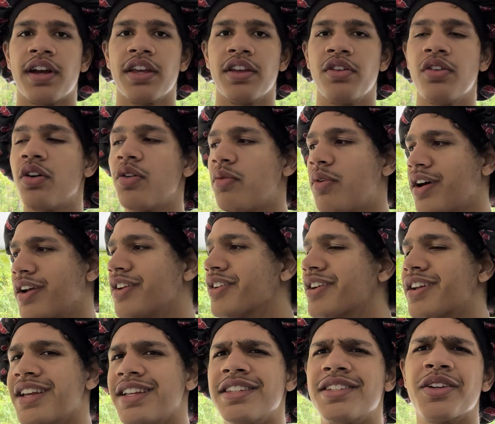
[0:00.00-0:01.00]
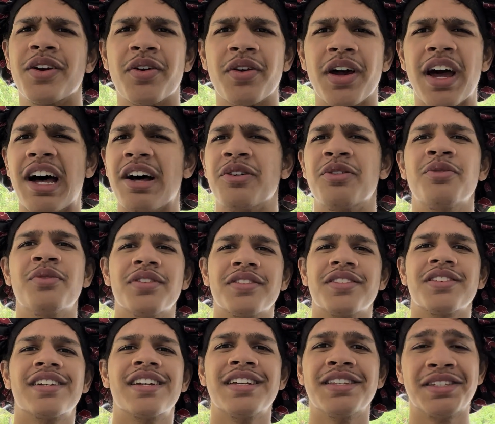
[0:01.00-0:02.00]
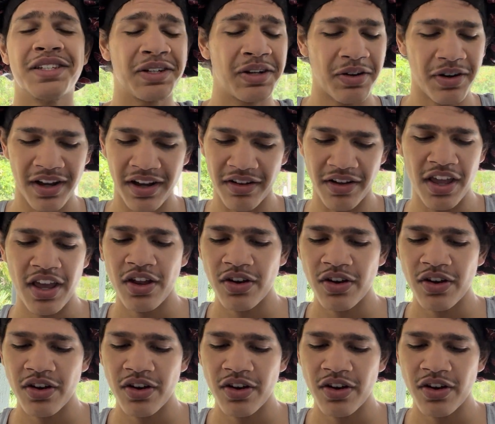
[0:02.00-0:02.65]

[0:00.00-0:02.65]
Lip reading: You don't want your kids to go to hell. Who wants their kids to go to hell?